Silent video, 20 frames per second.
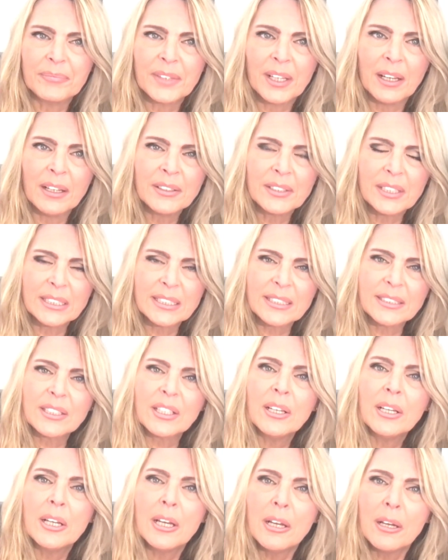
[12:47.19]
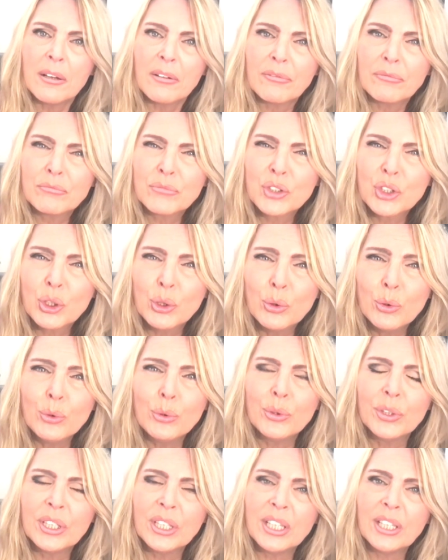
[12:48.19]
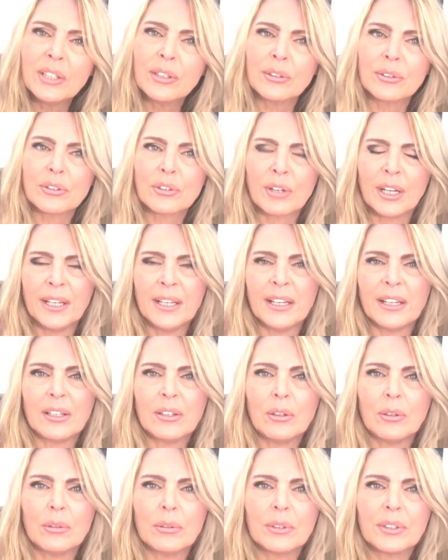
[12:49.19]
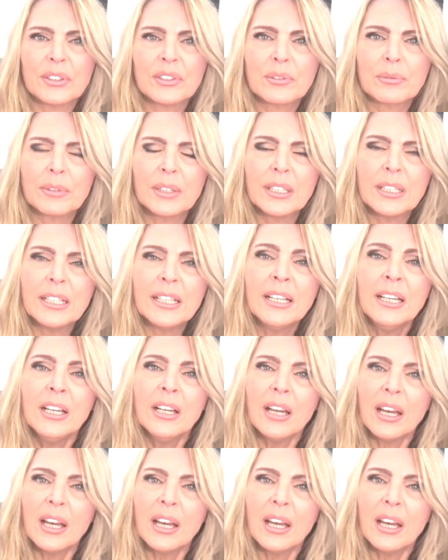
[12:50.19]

Yeah, this is a 2-year training course, really.